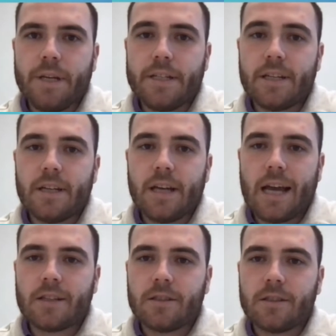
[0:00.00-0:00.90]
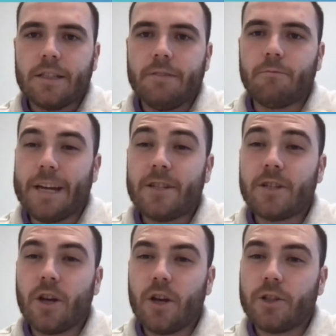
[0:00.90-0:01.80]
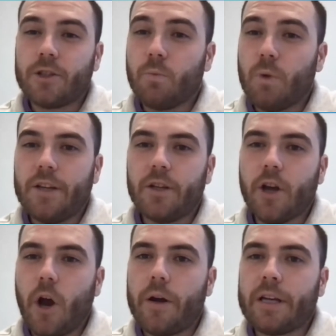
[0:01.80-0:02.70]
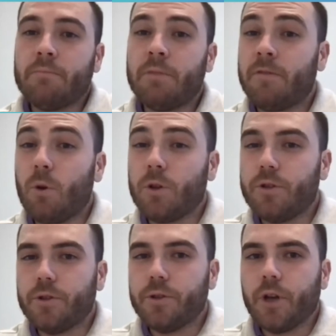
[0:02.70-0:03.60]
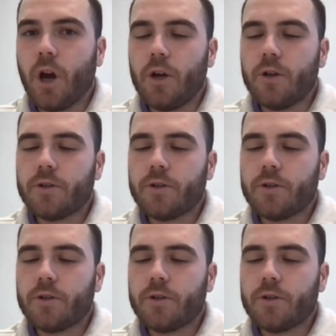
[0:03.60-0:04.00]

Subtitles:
would be to actually research where you're going before you do go.